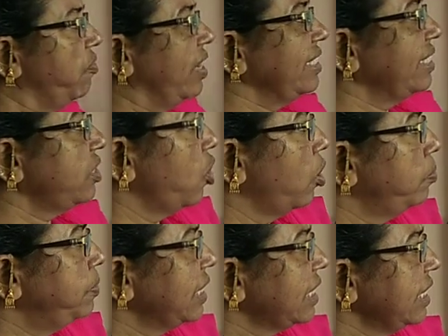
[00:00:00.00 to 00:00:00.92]
Once the
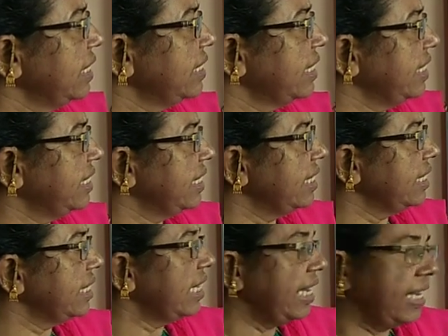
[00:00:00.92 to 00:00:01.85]
object is
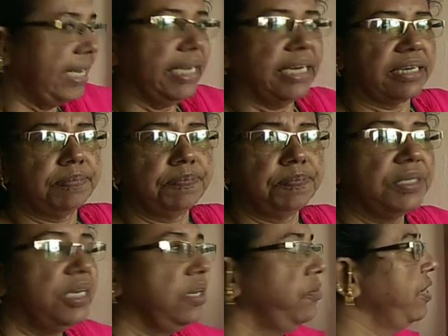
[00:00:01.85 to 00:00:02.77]
reaching here,
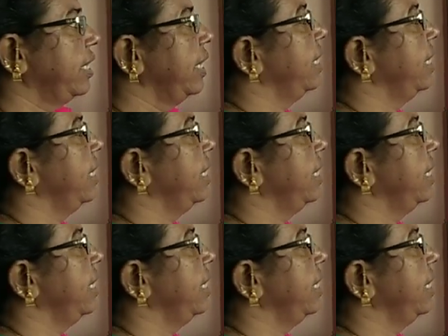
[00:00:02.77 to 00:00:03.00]
we